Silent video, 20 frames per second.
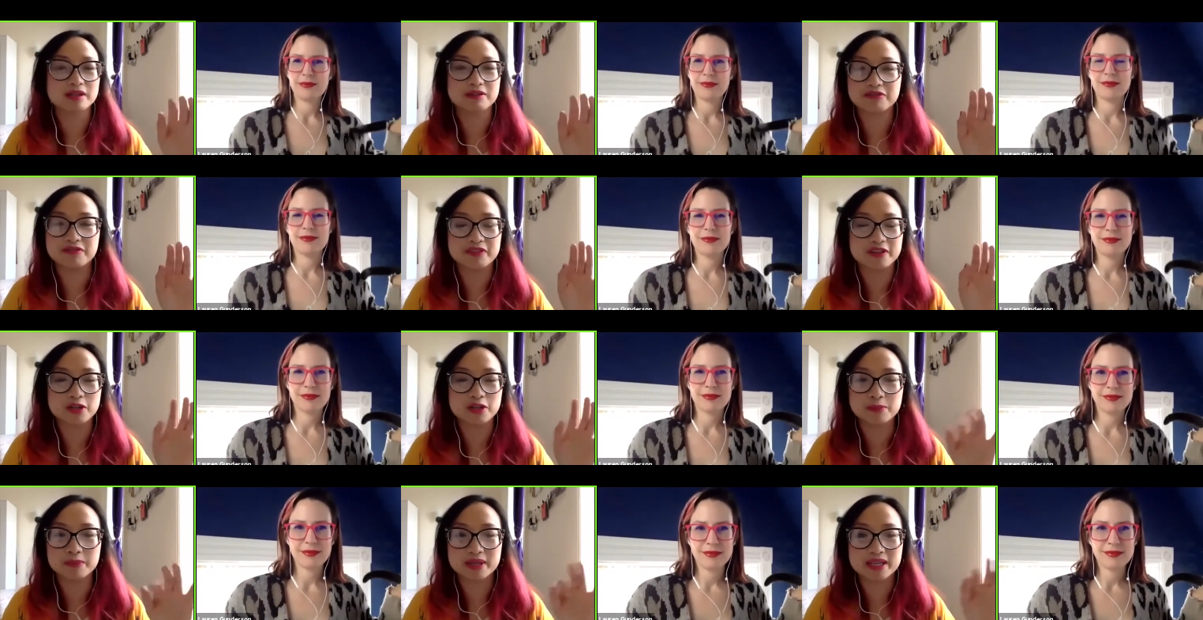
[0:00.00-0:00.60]
Speaker 1: of
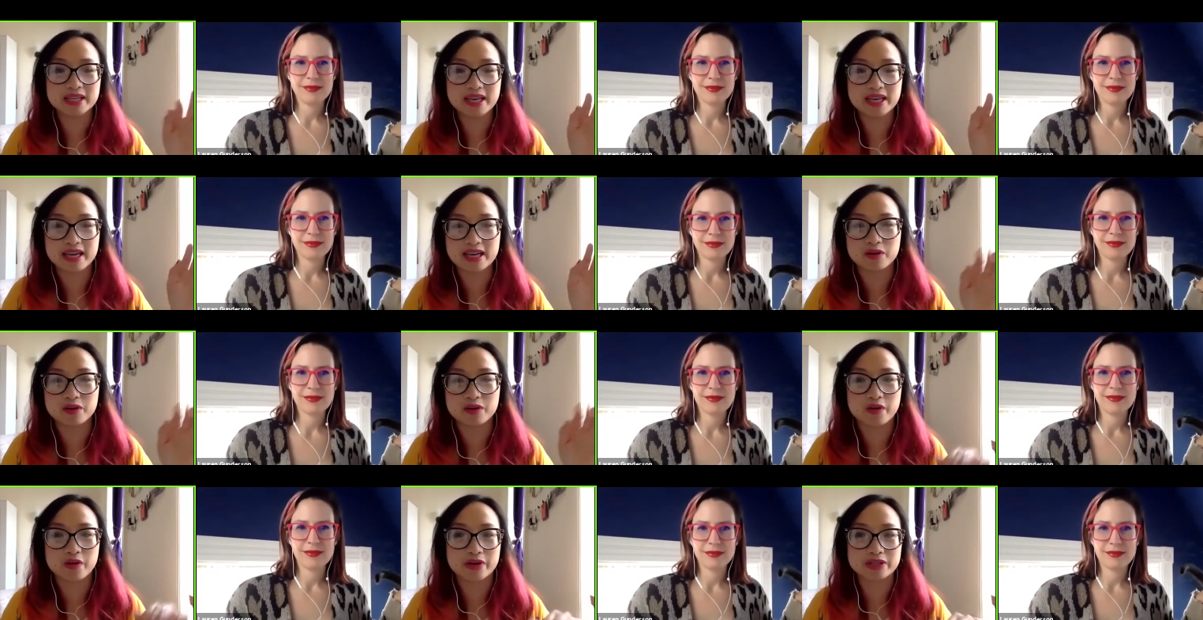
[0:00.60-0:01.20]
filming it
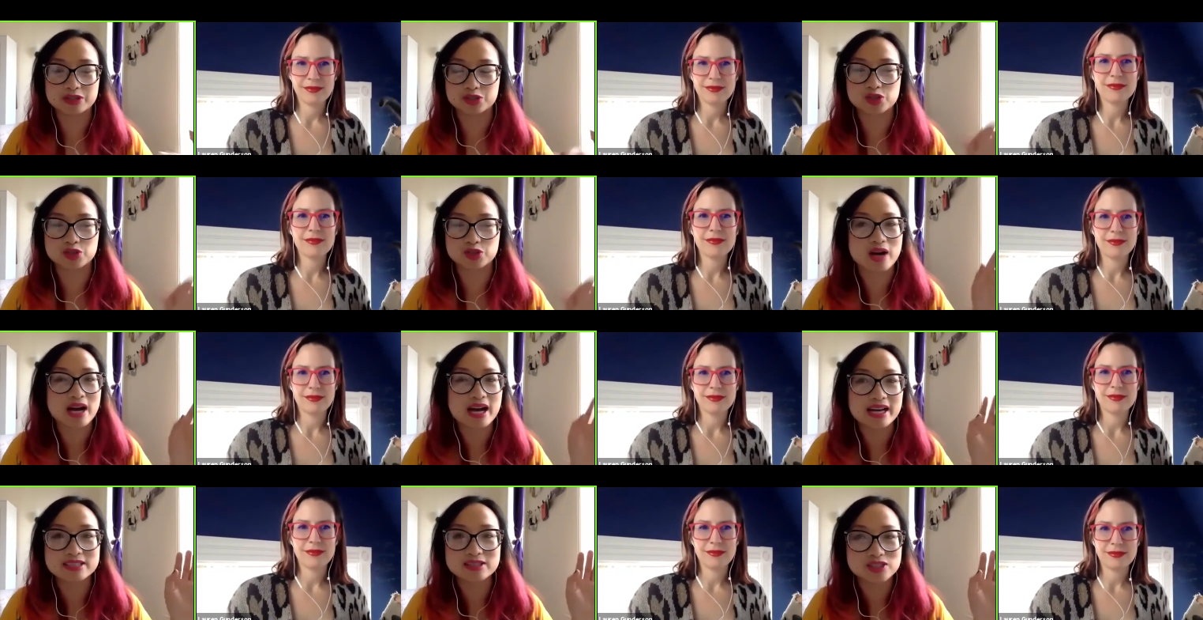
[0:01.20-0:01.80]
or going to
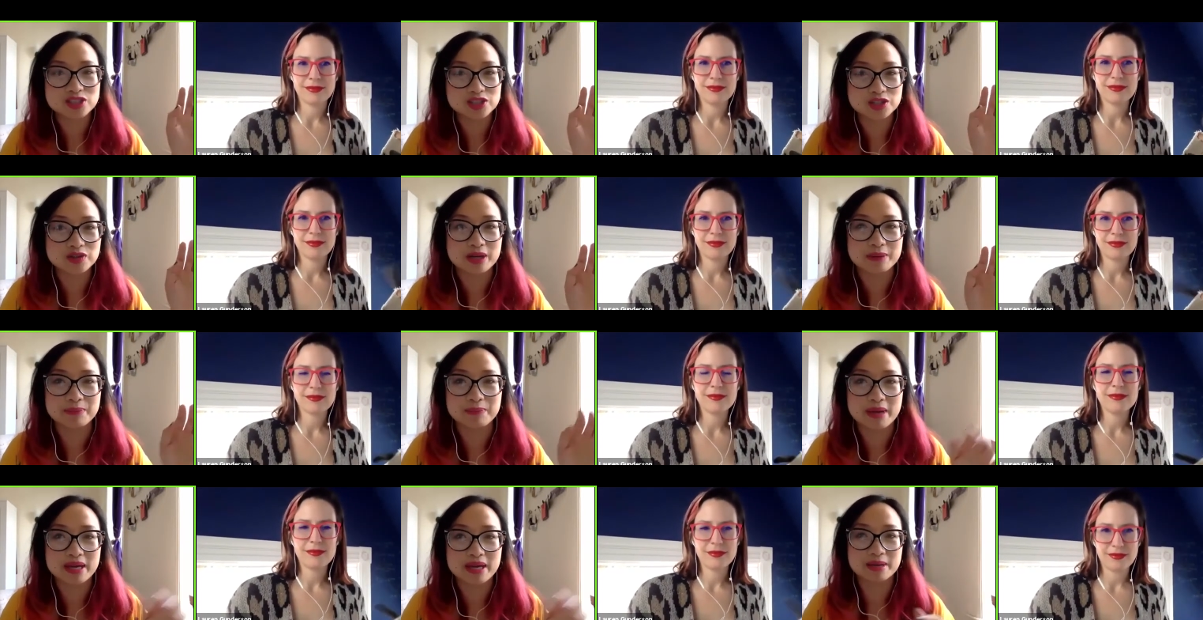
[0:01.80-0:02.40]
try to
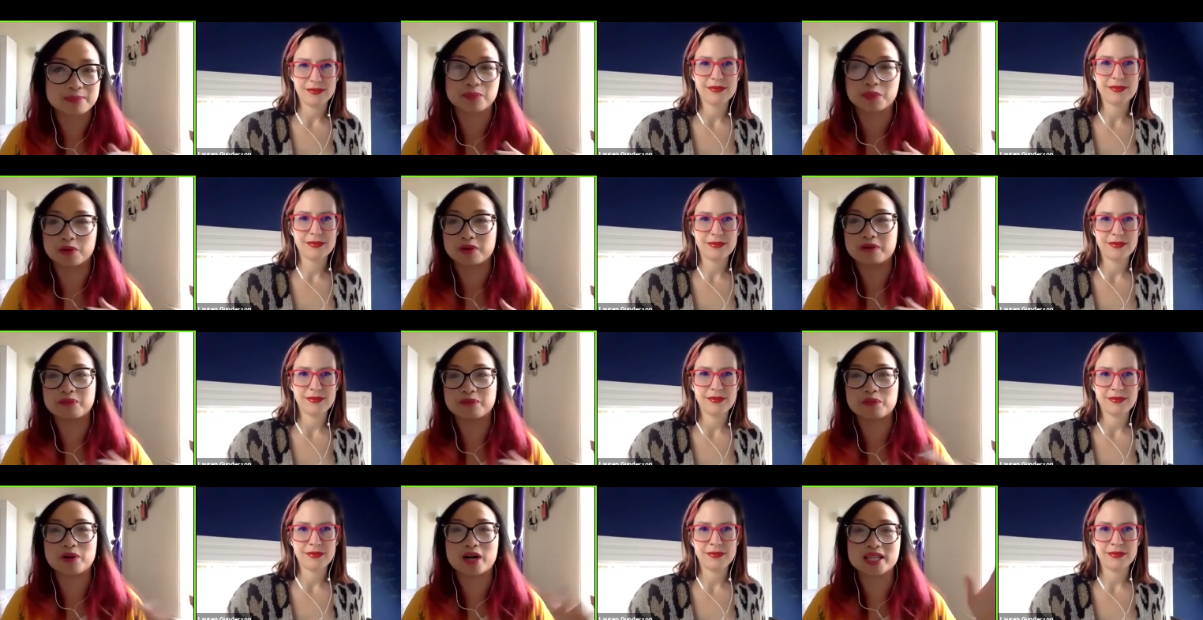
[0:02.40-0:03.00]
and make it
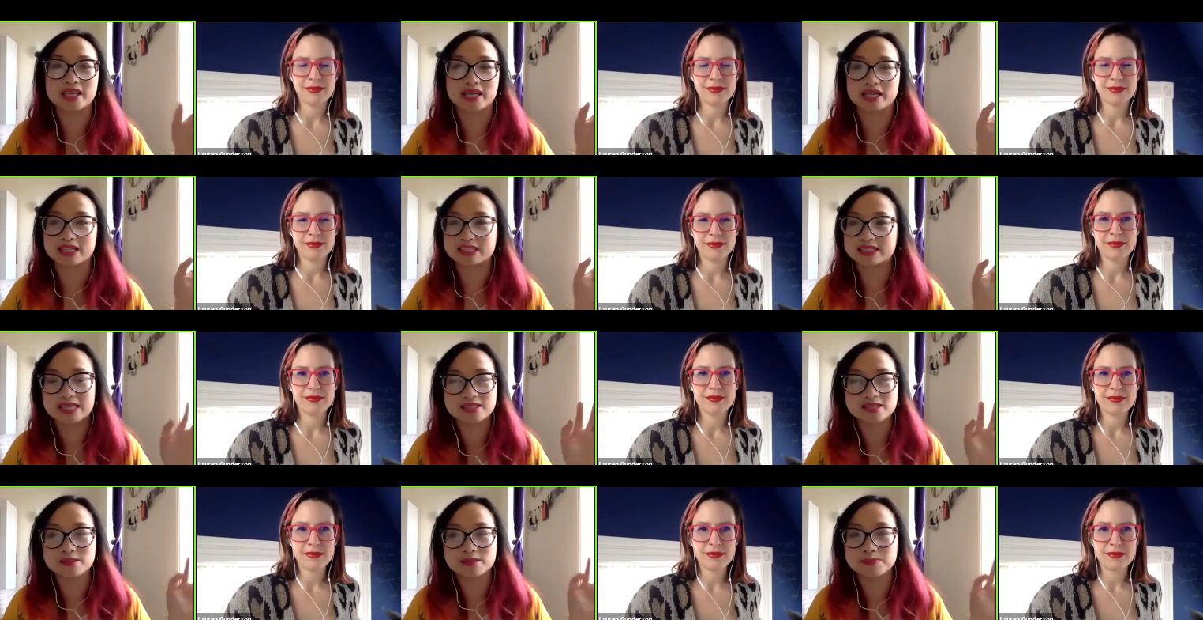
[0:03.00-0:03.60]
more widely
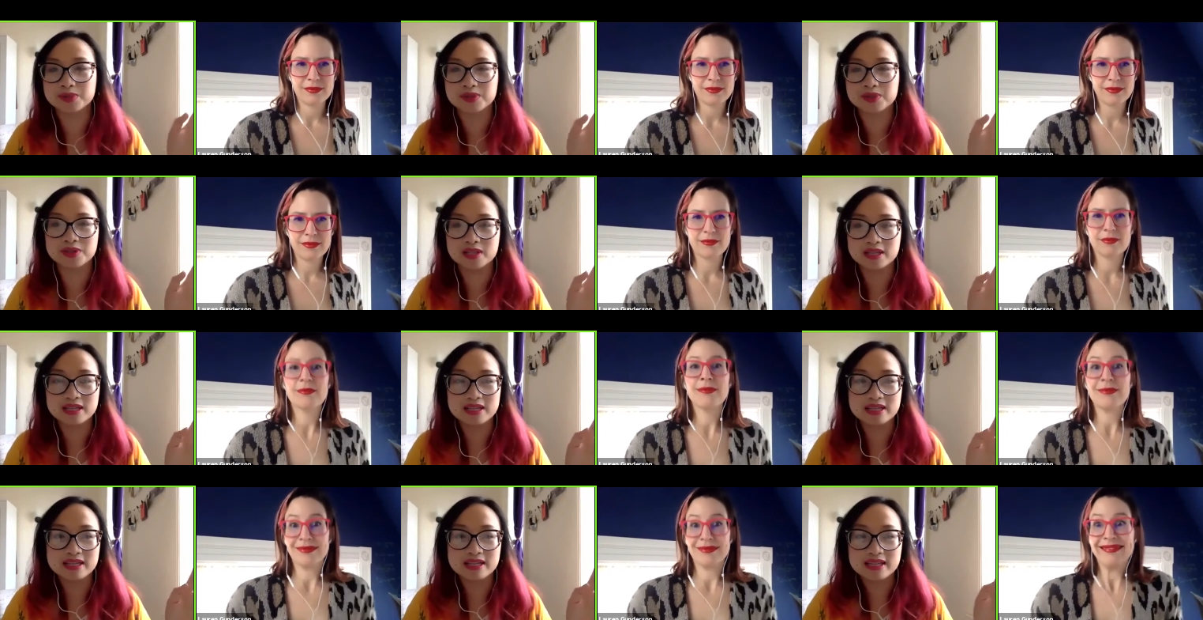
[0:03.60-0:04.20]
accessible.